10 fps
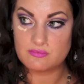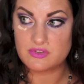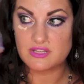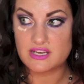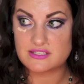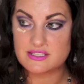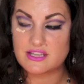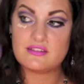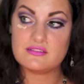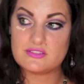and let it
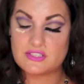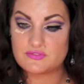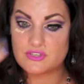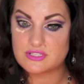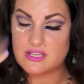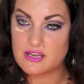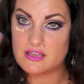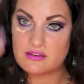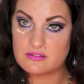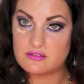sit just for a second.